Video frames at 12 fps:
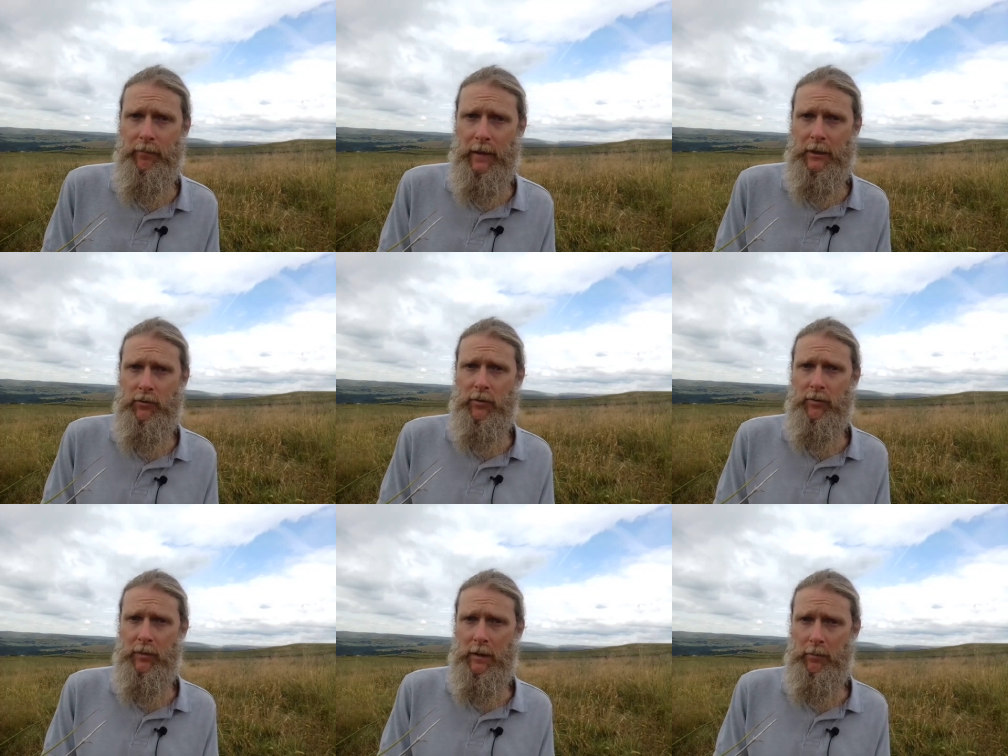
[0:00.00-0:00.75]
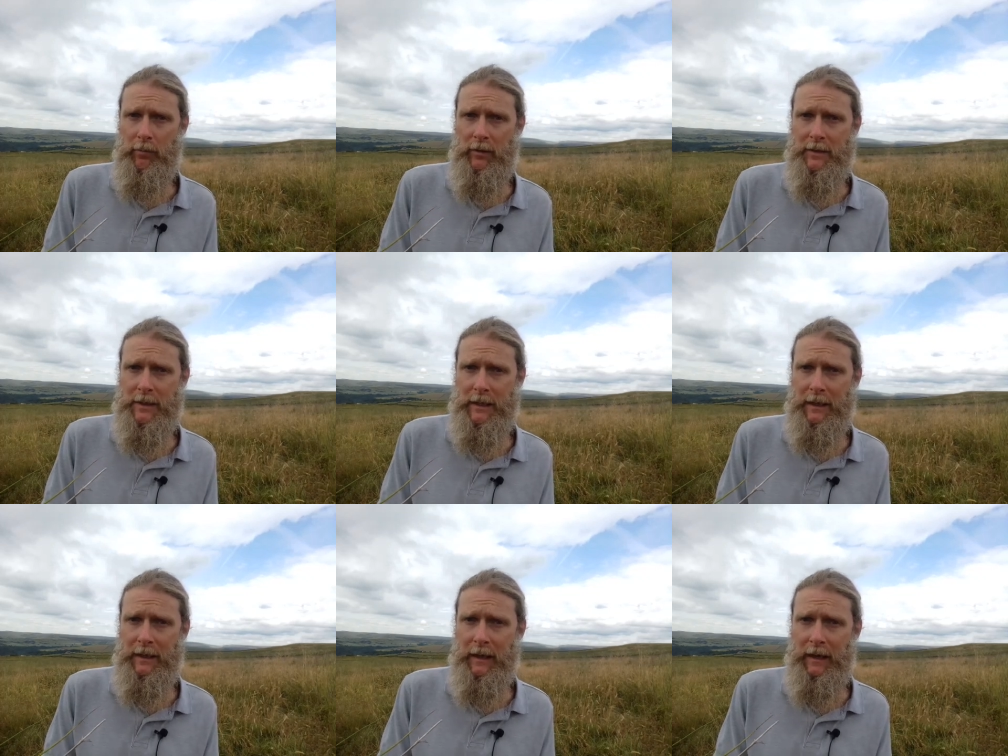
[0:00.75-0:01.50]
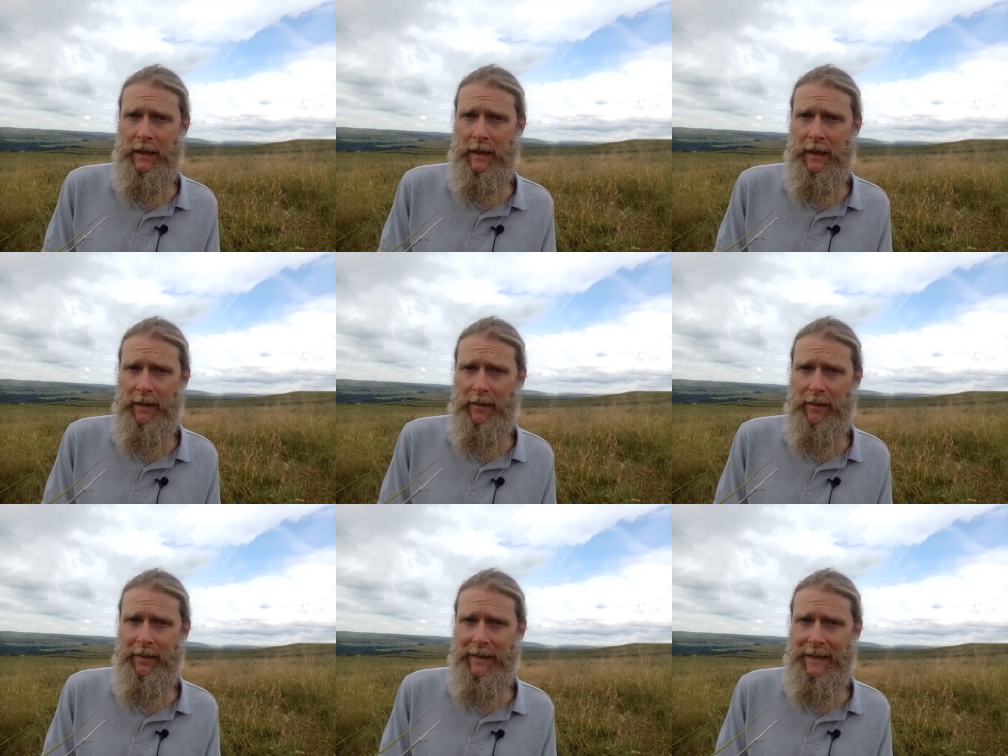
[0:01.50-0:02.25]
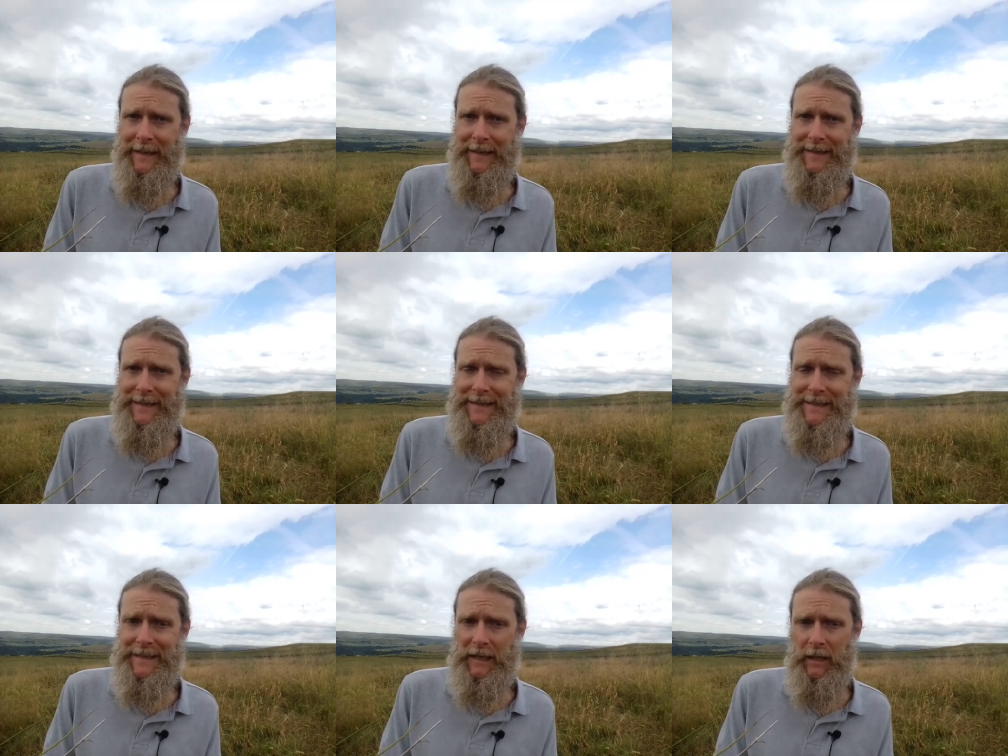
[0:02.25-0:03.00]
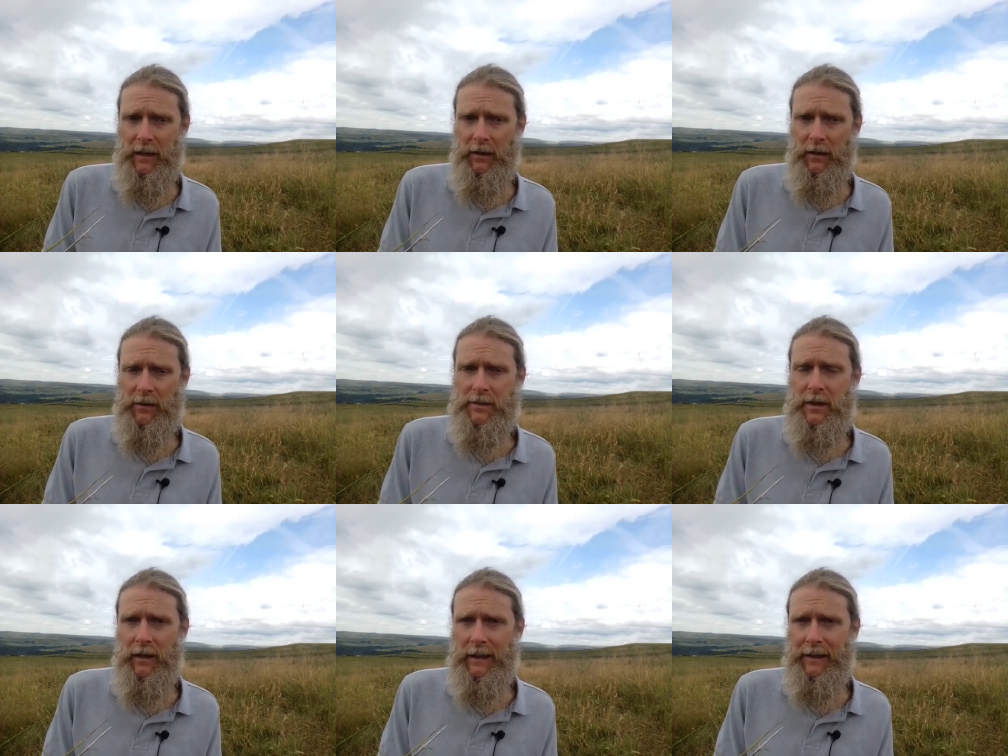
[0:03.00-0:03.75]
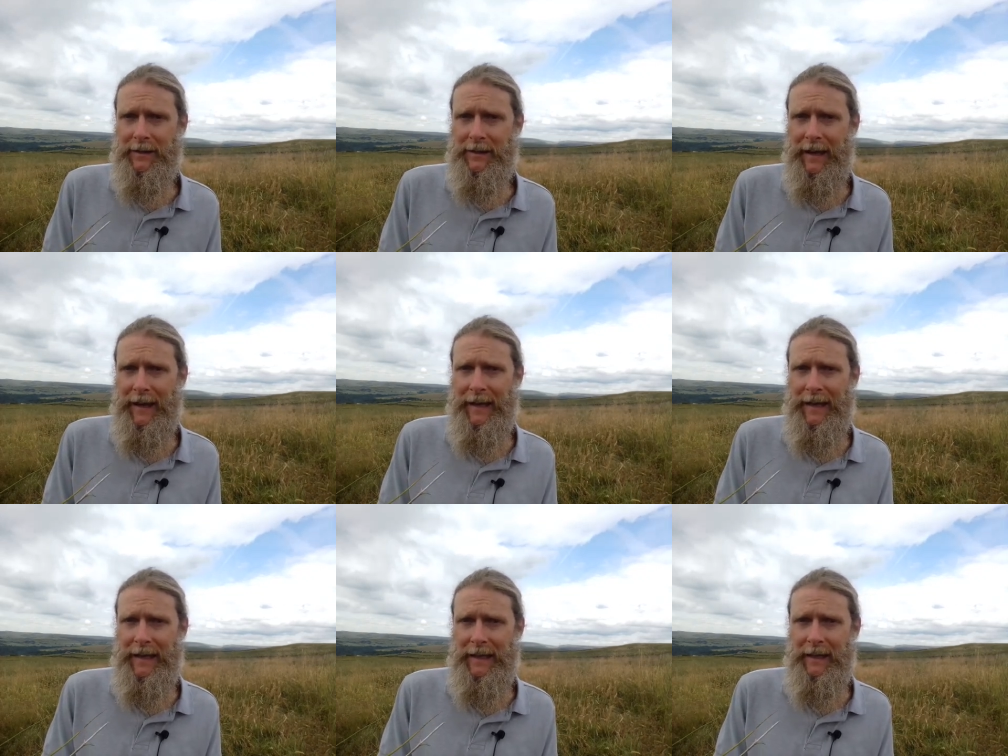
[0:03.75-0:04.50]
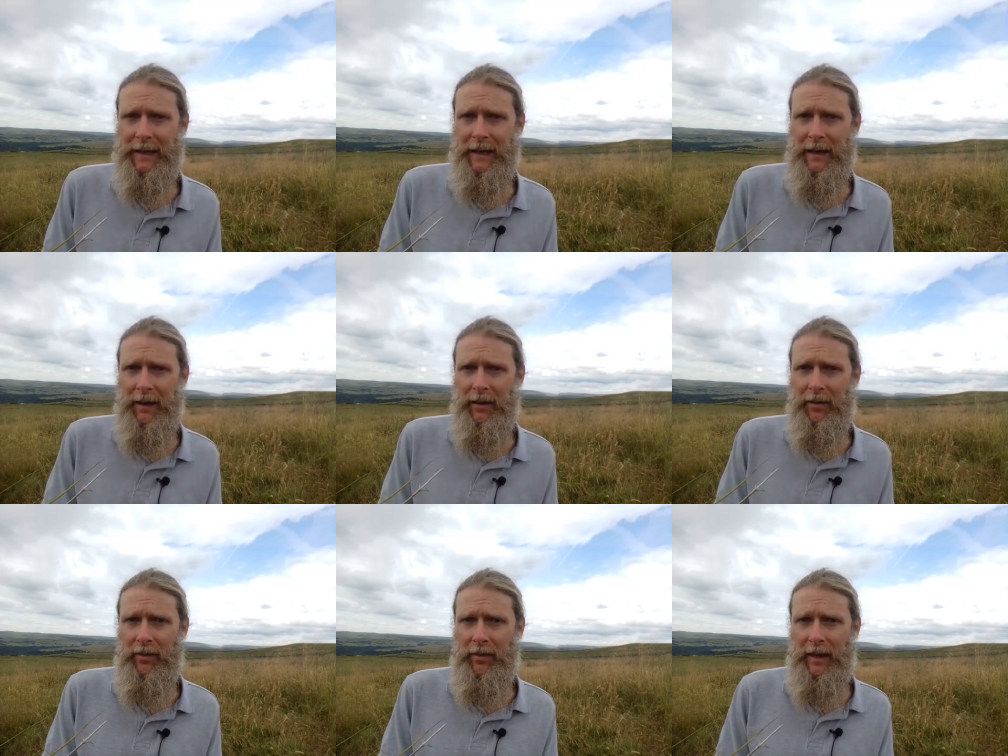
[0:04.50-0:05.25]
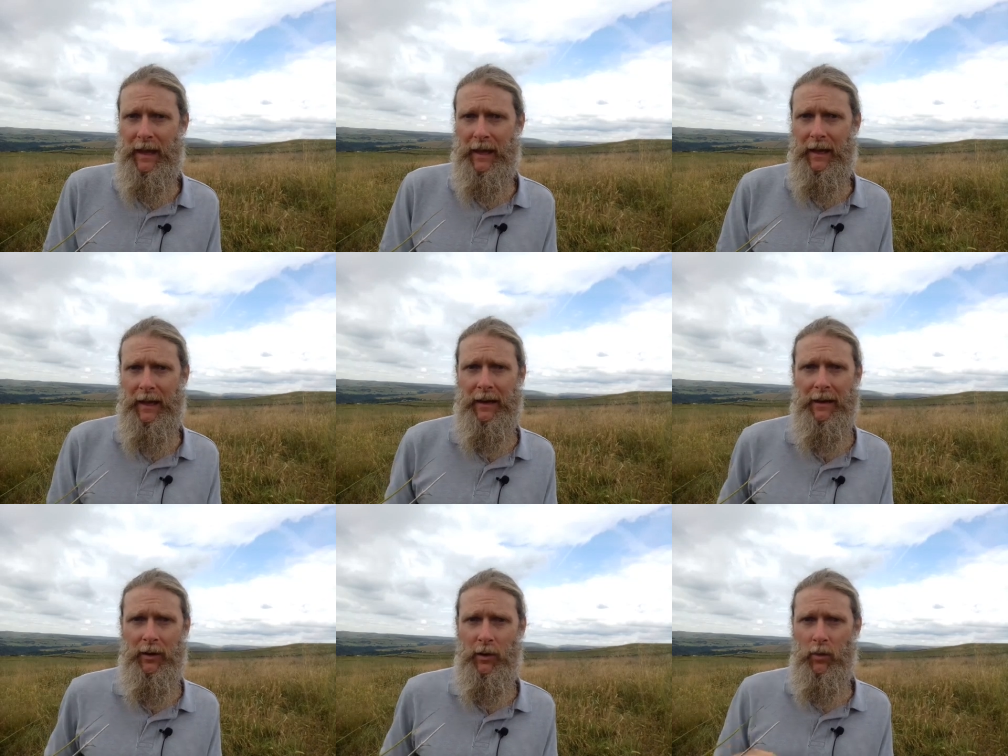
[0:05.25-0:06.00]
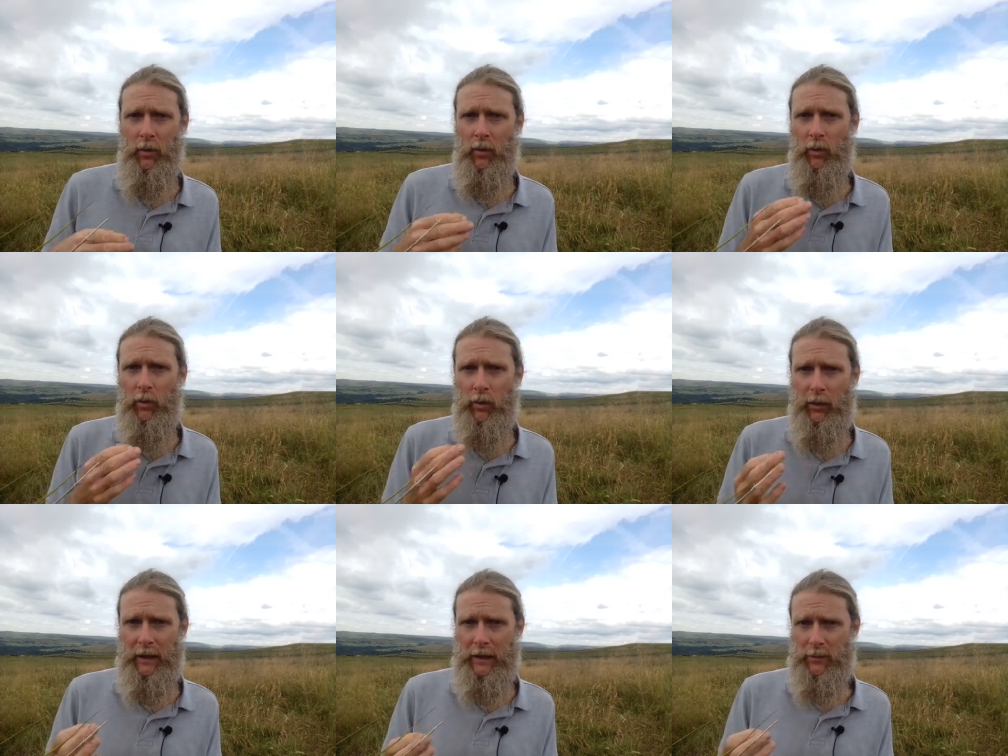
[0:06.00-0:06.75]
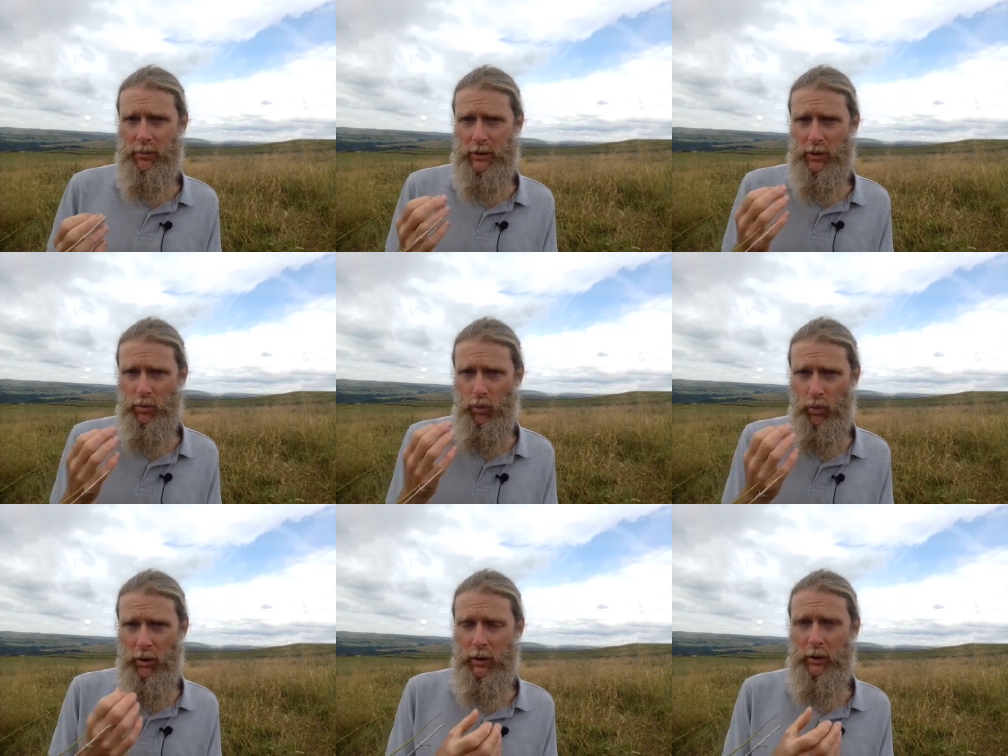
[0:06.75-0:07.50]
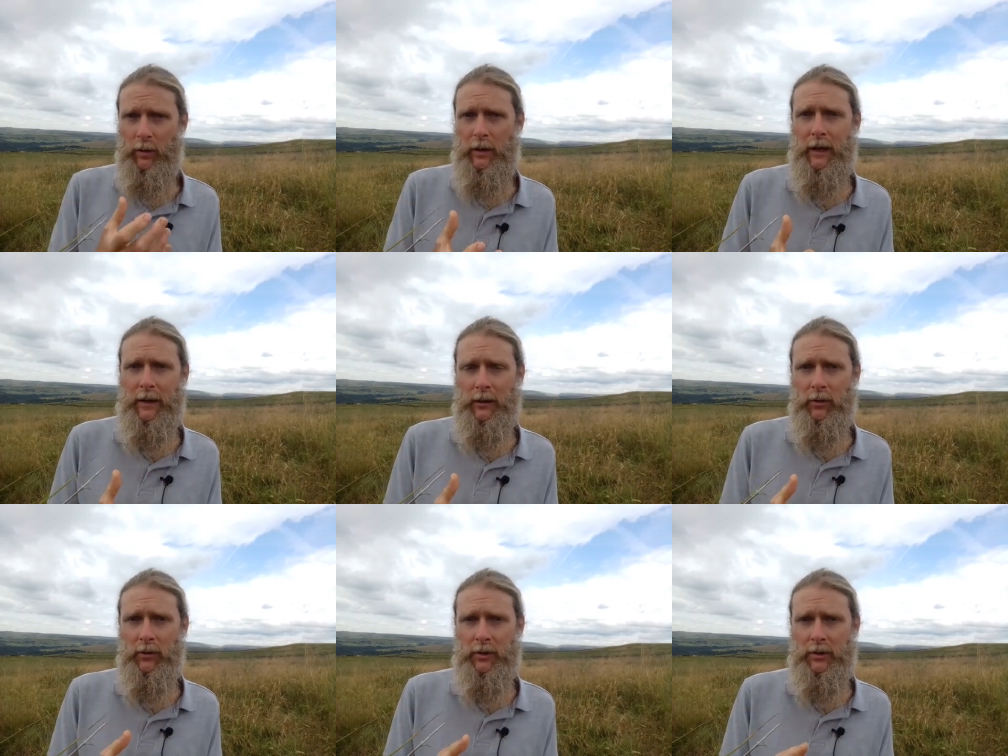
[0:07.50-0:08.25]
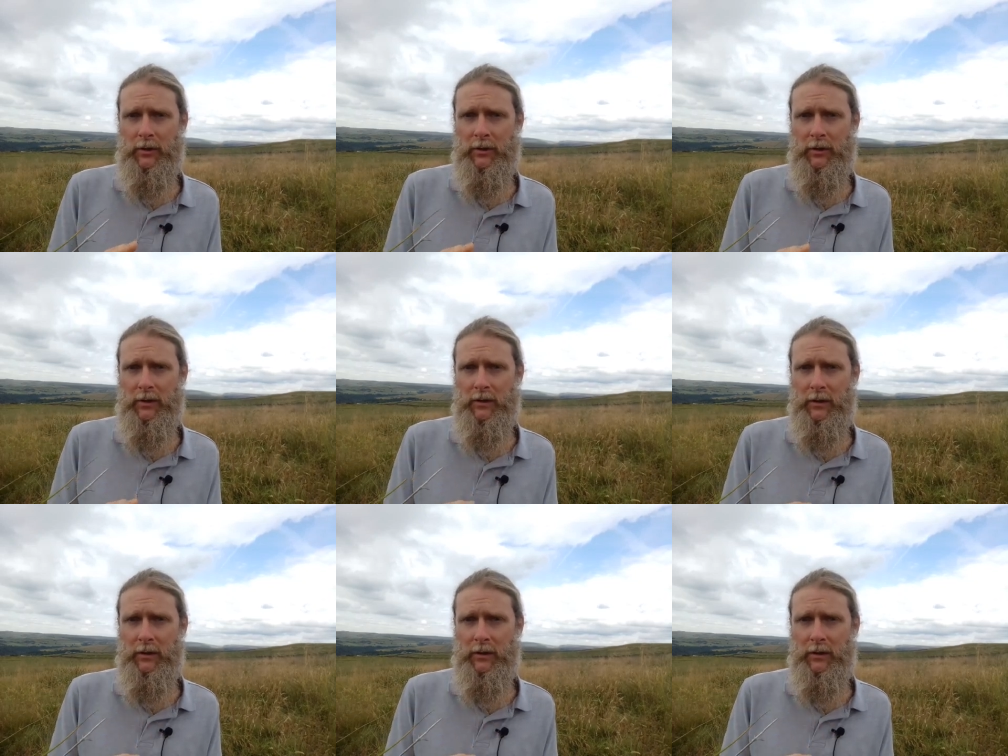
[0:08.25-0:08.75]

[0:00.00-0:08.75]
matrix re imprinting, these, you know, Psych K, they're all things which work with the unconscious